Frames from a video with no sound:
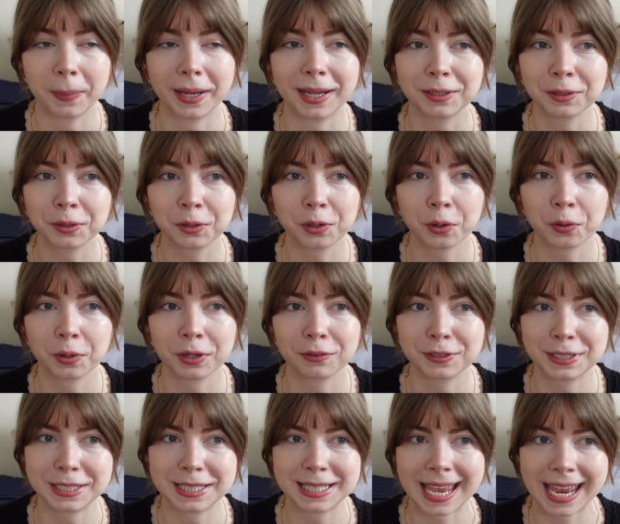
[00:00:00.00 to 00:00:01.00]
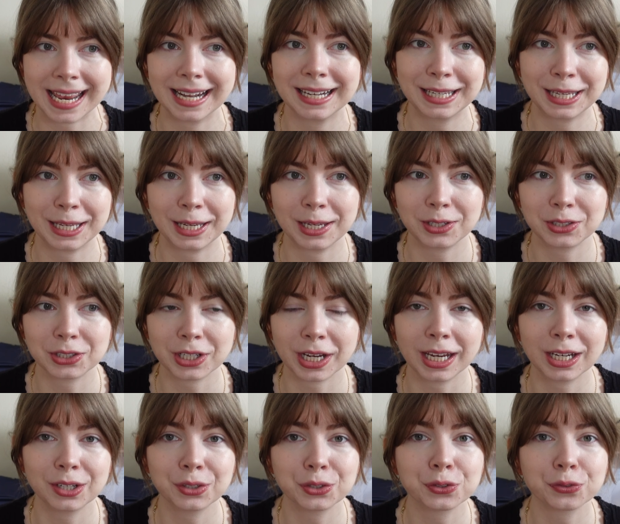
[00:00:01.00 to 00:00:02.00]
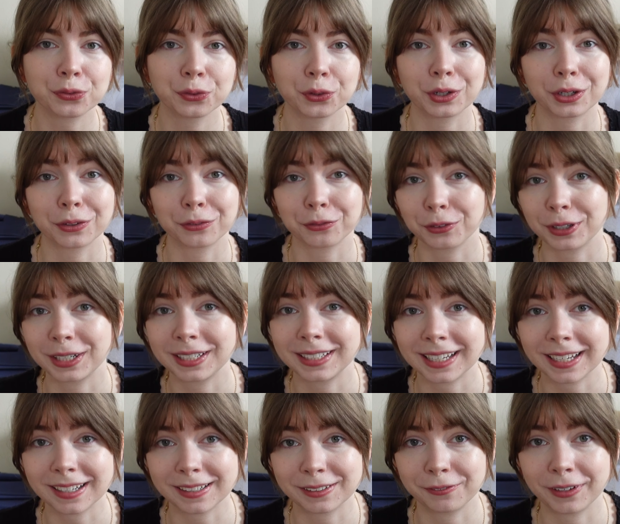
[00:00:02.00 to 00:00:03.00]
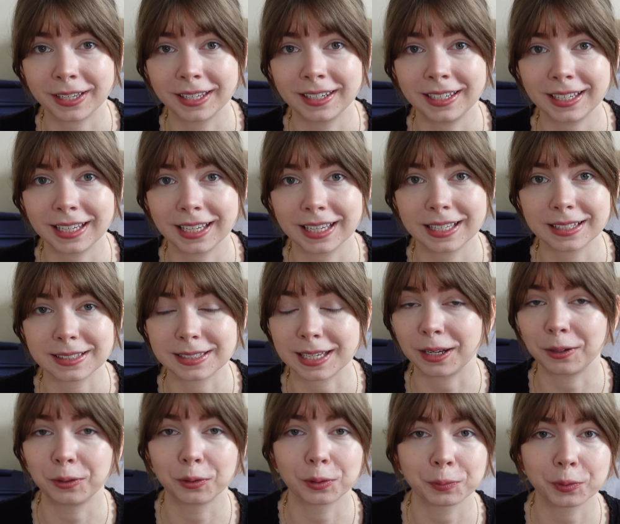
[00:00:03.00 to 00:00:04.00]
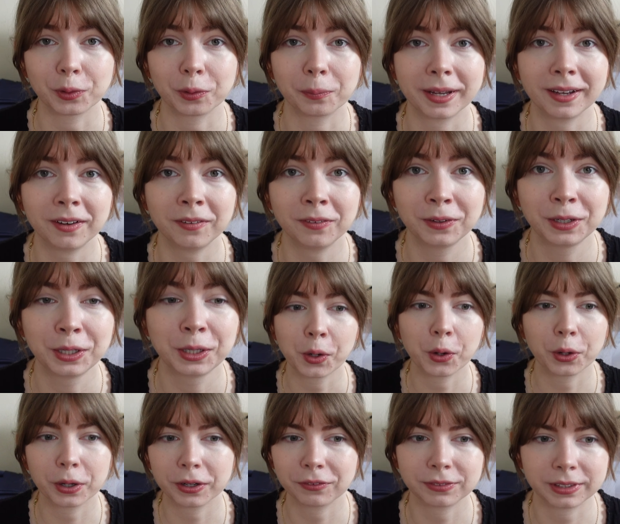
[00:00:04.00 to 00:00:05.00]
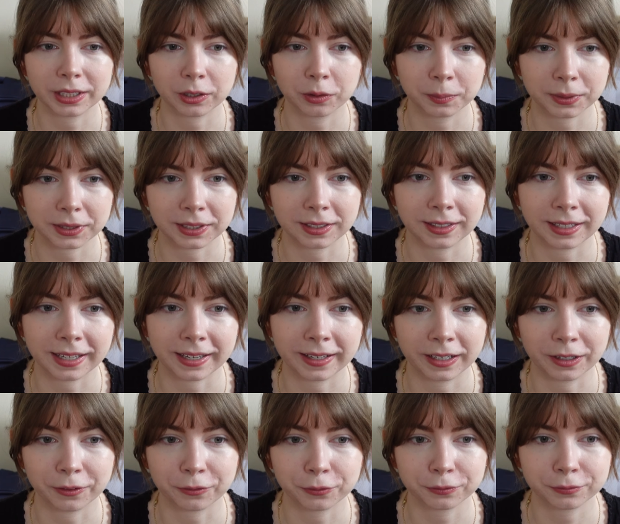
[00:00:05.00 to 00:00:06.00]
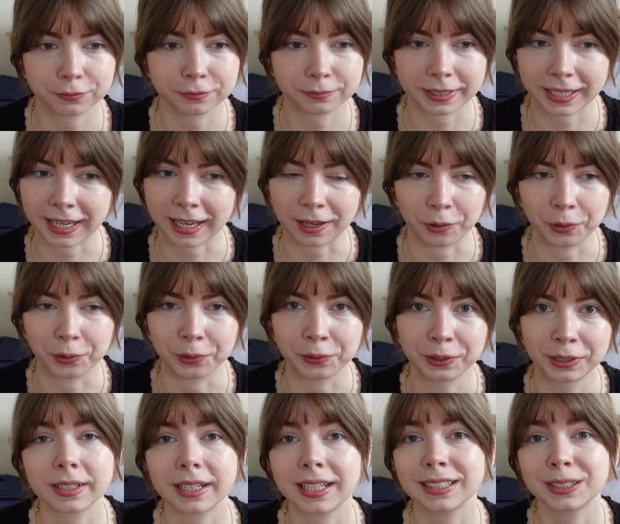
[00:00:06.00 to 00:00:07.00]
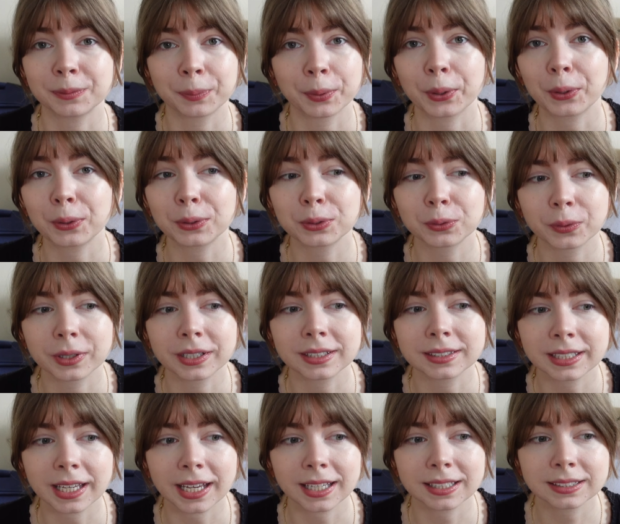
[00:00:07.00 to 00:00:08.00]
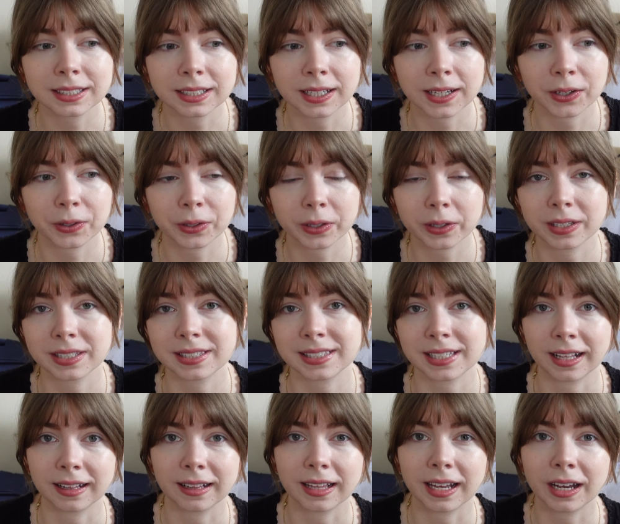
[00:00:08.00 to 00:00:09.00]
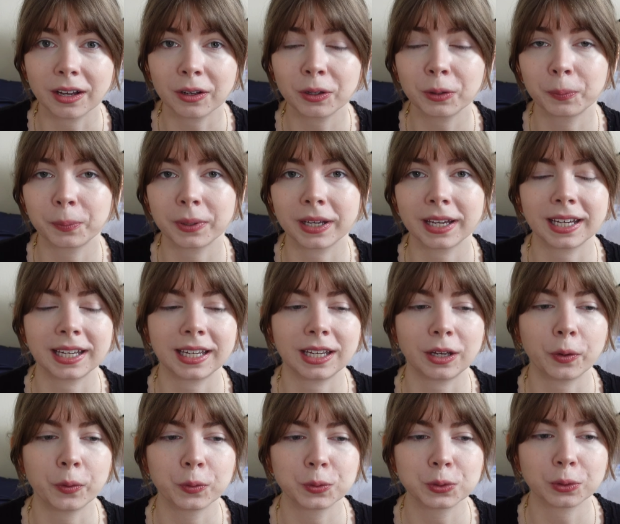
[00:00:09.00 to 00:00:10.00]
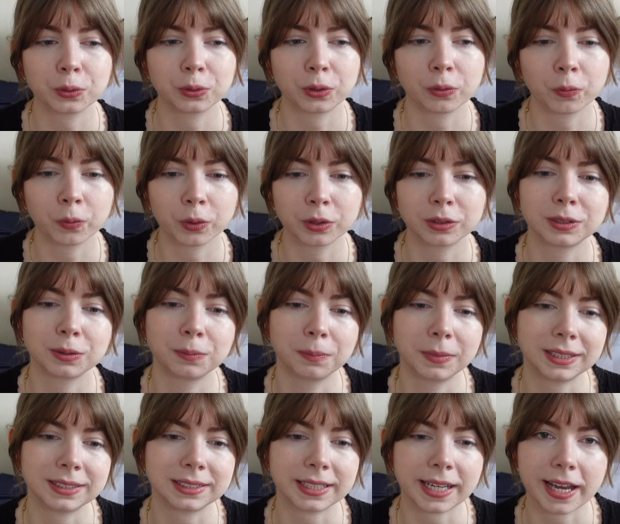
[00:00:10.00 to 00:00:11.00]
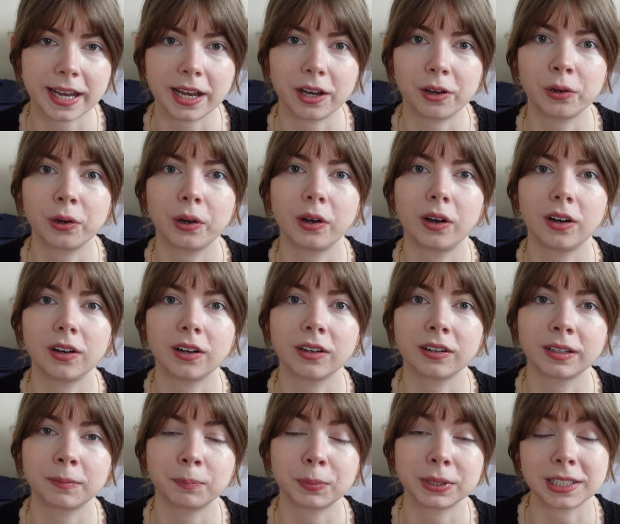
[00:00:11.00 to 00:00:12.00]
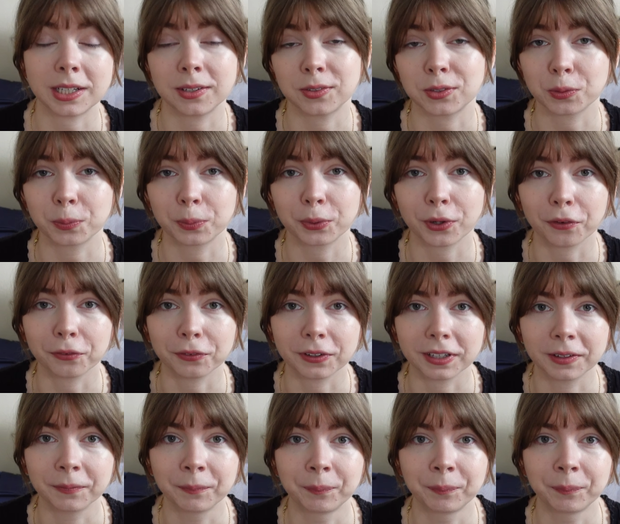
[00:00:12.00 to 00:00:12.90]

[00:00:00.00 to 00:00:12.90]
But I don't know if 10 keychains for a 3-day event is a normal amount, or if there'll be enough at all. I suppose worst case scenario is sell out, but I also don't want to miss out on potential profit.